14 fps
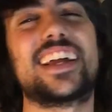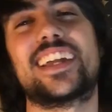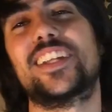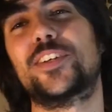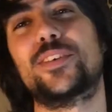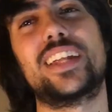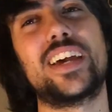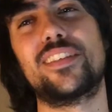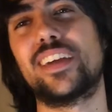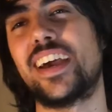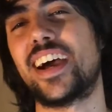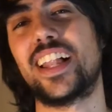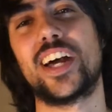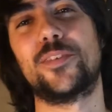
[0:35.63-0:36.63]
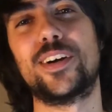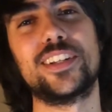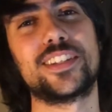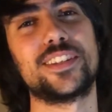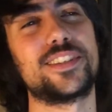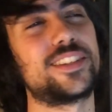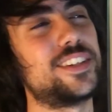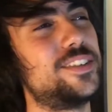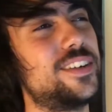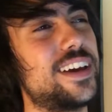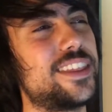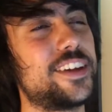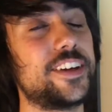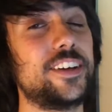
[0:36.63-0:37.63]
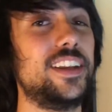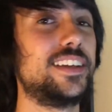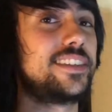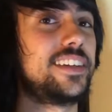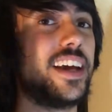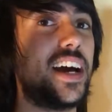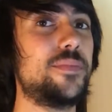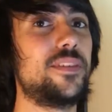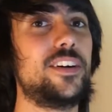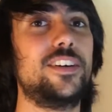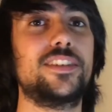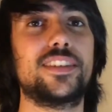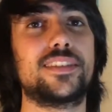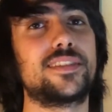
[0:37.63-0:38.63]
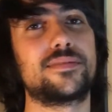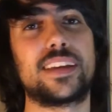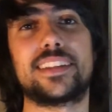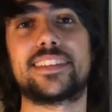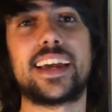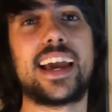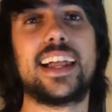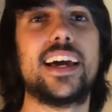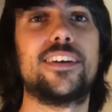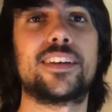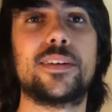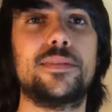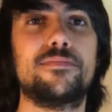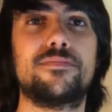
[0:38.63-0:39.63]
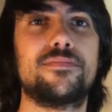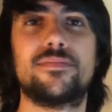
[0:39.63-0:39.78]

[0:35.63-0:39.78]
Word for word: I can do whatever the hell I want to, so either you listen up or just get the hell out. Come on.